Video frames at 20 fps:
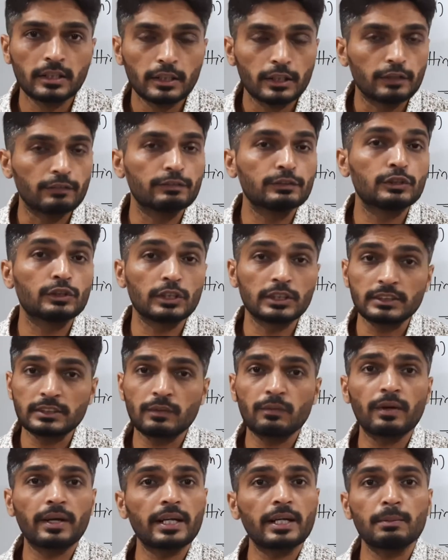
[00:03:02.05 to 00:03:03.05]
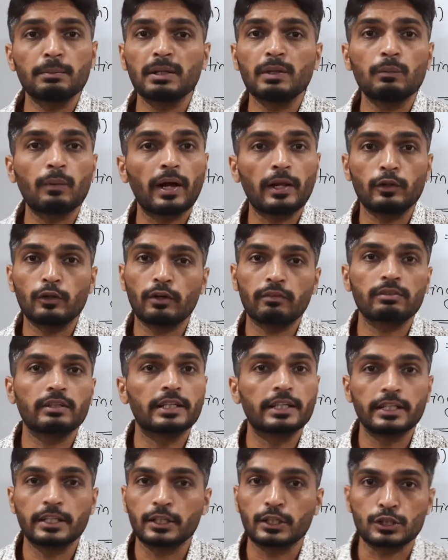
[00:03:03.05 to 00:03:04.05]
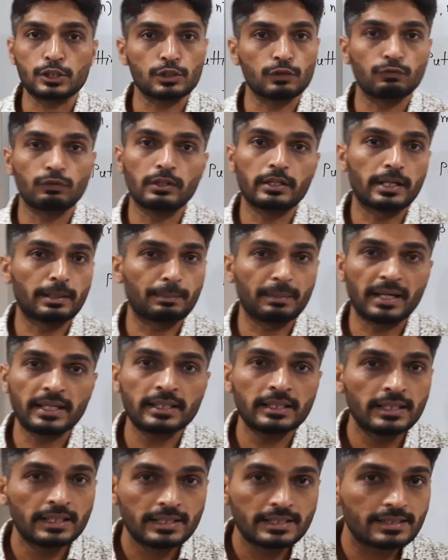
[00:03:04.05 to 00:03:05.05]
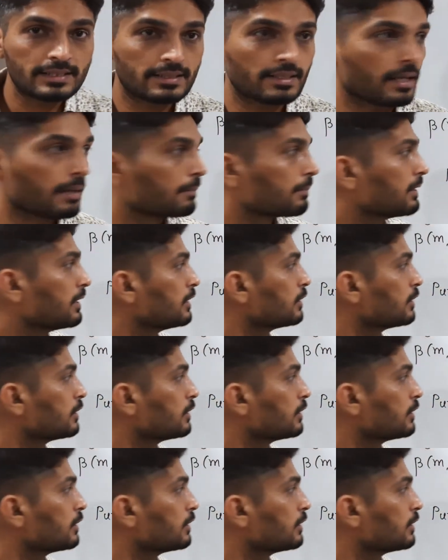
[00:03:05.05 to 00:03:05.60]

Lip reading: If you change the variable, value of the integration will remain same.